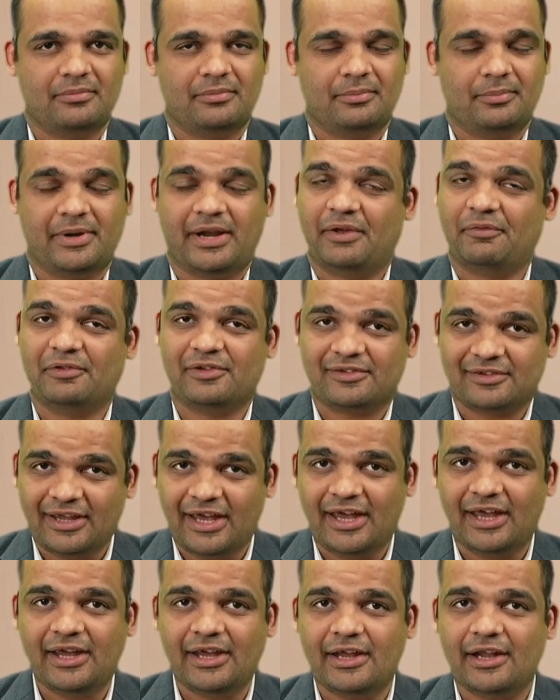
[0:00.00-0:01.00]
but I will
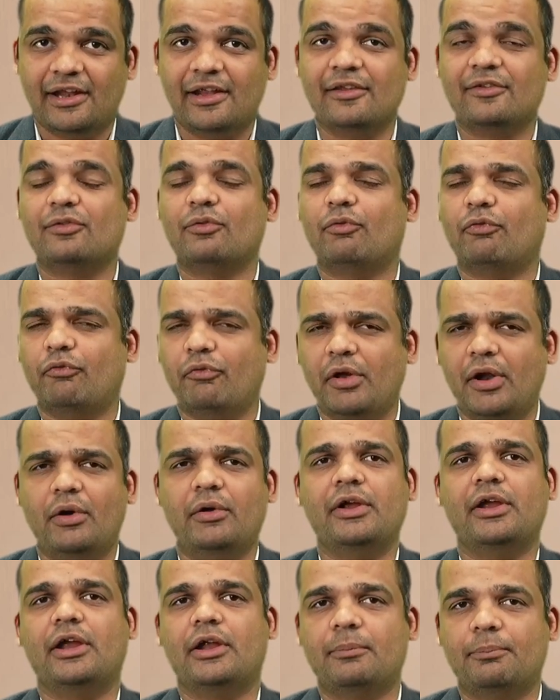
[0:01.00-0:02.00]
say it is
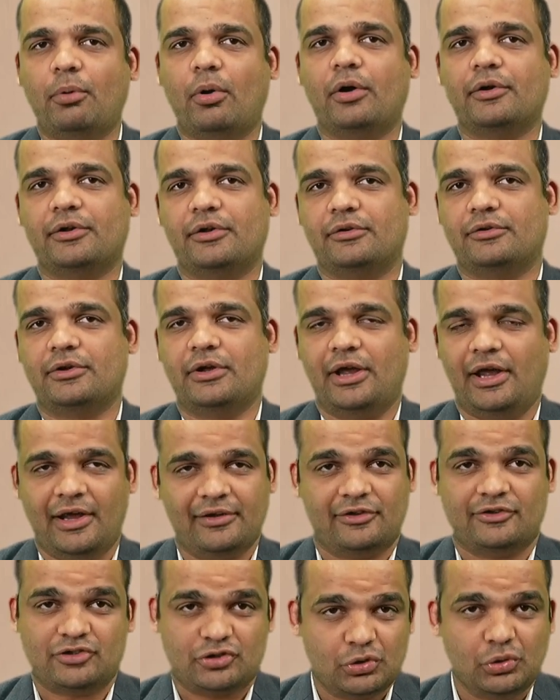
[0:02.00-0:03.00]
very important as
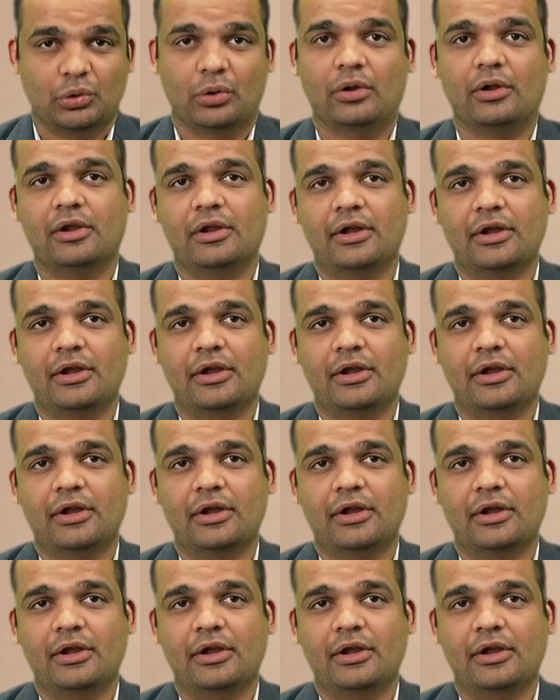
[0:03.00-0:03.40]
a tool